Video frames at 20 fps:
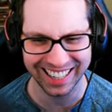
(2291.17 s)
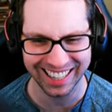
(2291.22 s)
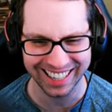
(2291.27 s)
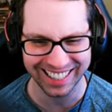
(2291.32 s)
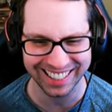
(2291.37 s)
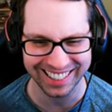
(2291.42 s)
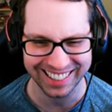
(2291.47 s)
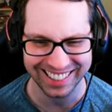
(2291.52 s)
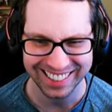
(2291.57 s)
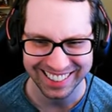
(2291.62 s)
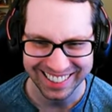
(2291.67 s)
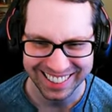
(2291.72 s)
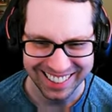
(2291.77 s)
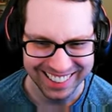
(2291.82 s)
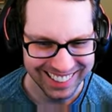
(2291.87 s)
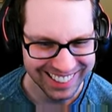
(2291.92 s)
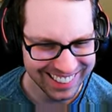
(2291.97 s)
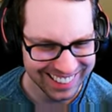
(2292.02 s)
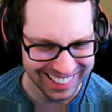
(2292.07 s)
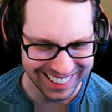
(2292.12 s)

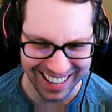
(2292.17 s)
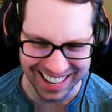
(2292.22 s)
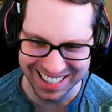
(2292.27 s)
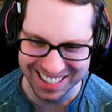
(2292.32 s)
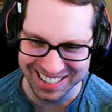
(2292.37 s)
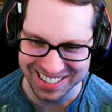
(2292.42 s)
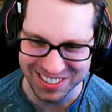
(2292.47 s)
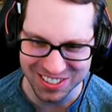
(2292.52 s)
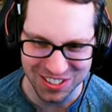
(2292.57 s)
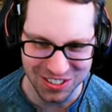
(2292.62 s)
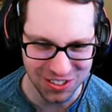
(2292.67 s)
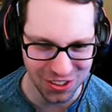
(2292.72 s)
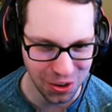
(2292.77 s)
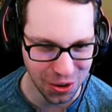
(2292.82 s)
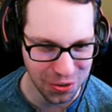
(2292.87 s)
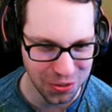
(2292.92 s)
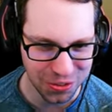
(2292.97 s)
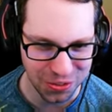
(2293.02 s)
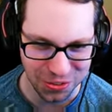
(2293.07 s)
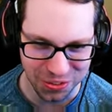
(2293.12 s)
that is
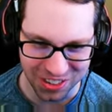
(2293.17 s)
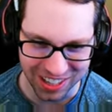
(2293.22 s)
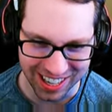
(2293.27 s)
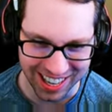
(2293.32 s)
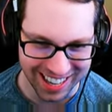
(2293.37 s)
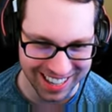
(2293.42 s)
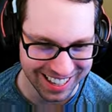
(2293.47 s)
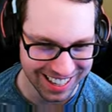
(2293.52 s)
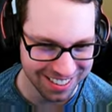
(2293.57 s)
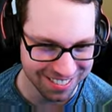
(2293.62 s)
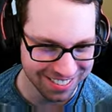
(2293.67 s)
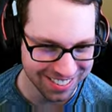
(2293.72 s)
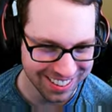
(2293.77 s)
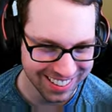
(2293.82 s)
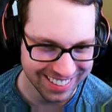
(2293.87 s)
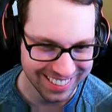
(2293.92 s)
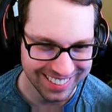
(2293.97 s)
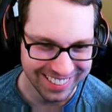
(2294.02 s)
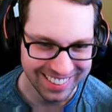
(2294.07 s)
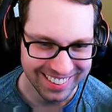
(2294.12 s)
so creative.
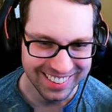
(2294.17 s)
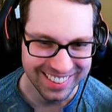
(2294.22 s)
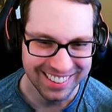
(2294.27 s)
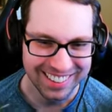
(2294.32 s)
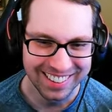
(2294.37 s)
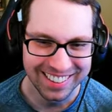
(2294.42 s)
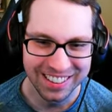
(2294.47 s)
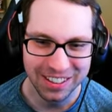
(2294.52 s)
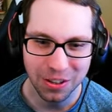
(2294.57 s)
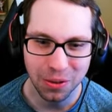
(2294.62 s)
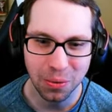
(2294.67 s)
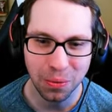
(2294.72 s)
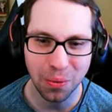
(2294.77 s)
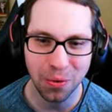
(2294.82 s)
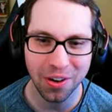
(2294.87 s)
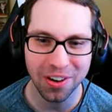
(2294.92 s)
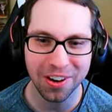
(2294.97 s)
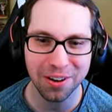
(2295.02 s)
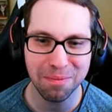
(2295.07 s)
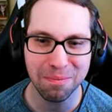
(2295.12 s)

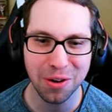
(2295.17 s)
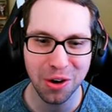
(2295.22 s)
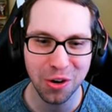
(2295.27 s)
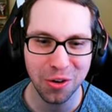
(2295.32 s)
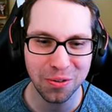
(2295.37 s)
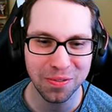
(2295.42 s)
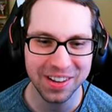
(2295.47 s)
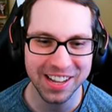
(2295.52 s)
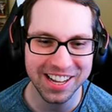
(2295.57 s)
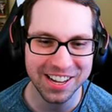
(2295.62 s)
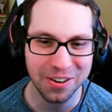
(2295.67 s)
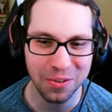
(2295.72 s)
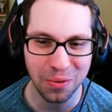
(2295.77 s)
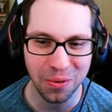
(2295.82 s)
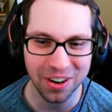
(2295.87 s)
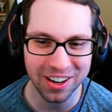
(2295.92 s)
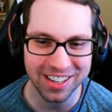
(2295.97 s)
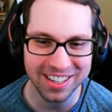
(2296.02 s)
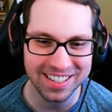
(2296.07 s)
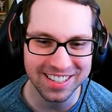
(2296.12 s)
What a moment.
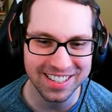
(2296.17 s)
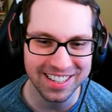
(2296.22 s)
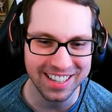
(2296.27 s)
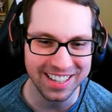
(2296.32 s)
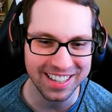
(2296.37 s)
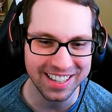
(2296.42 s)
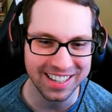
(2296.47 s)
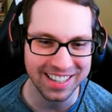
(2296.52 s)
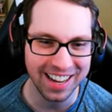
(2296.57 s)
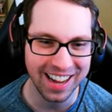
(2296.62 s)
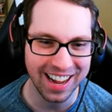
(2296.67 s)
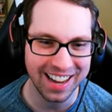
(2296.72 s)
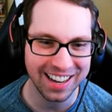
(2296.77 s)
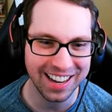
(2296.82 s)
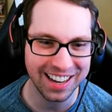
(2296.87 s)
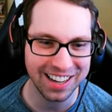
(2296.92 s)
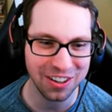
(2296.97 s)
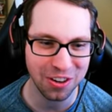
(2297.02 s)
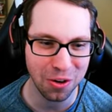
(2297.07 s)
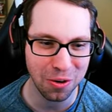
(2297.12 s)
What a scene. I
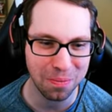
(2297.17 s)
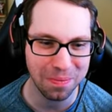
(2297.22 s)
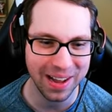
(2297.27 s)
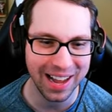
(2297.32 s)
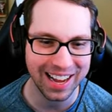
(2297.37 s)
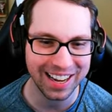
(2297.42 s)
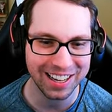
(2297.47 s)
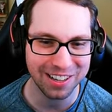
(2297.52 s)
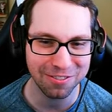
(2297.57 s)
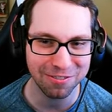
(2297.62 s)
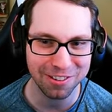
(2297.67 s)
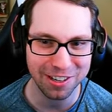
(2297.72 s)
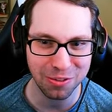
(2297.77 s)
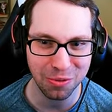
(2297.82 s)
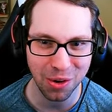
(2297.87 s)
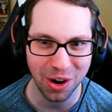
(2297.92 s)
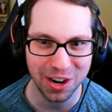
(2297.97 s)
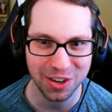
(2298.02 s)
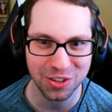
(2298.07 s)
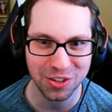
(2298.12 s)
got to go back and
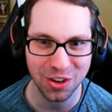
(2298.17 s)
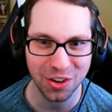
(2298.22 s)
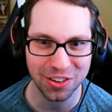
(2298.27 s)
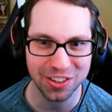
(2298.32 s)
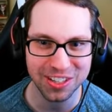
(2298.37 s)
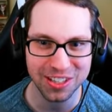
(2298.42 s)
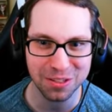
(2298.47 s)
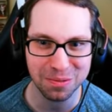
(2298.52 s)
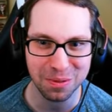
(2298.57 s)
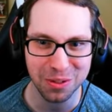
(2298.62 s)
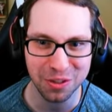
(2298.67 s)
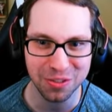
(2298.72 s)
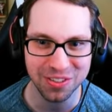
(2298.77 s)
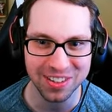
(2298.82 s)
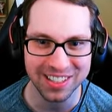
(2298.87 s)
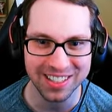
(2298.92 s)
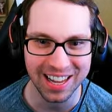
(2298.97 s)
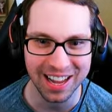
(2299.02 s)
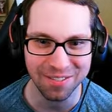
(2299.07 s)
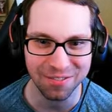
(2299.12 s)
rewatch all these
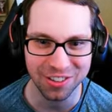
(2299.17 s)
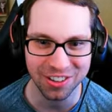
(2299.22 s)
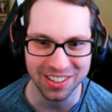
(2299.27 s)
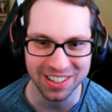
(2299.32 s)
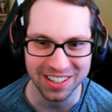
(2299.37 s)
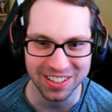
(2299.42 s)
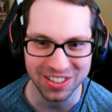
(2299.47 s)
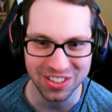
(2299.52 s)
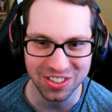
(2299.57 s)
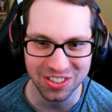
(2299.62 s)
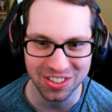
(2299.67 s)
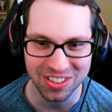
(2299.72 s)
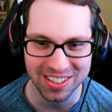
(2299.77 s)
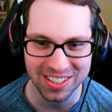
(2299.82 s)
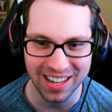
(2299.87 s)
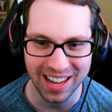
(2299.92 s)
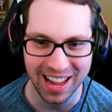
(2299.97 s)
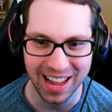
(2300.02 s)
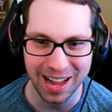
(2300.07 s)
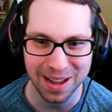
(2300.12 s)
movies after this.
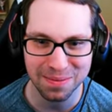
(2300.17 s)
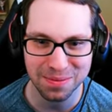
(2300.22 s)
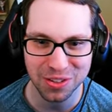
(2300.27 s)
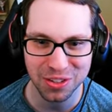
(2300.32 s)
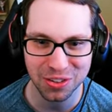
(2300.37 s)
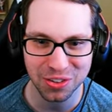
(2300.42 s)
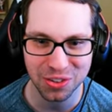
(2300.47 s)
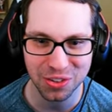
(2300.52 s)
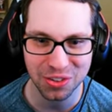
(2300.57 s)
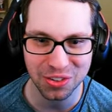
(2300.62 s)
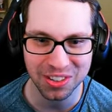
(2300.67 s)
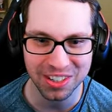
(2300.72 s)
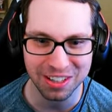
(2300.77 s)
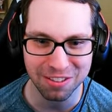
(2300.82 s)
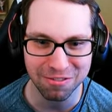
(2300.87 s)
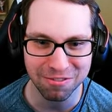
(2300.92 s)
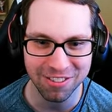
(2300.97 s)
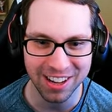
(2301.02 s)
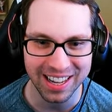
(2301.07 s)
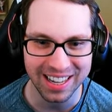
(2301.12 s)
Just absolutely
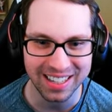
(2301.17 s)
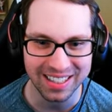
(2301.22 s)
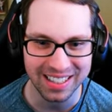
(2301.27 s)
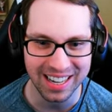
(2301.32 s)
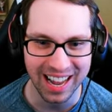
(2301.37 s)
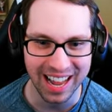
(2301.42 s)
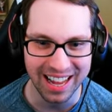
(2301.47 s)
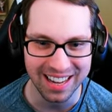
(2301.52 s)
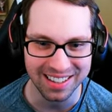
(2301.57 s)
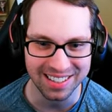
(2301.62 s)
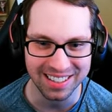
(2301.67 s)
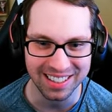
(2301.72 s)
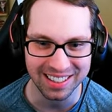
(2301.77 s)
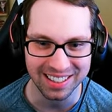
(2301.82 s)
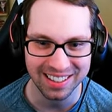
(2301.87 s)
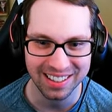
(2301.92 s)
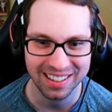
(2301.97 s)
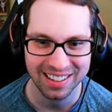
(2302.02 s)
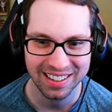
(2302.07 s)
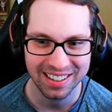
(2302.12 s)

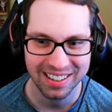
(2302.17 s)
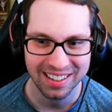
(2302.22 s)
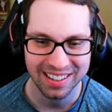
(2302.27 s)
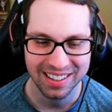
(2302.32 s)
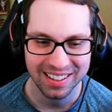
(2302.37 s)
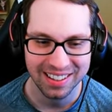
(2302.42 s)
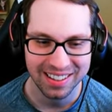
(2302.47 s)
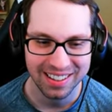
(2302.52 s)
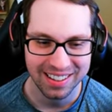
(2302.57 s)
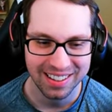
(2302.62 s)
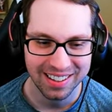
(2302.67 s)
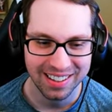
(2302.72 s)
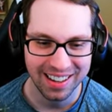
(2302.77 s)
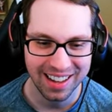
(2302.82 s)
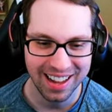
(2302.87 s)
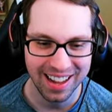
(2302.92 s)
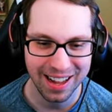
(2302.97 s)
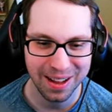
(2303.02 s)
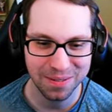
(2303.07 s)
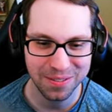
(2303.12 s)
fantastic.
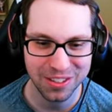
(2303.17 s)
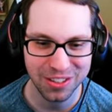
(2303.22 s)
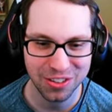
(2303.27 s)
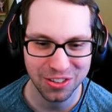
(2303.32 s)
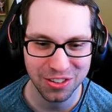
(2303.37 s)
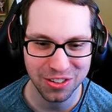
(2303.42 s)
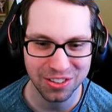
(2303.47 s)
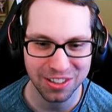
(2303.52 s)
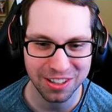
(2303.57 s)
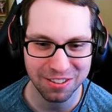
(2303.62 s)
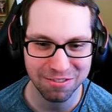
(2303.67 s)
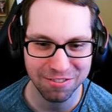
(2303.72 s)
Absolutely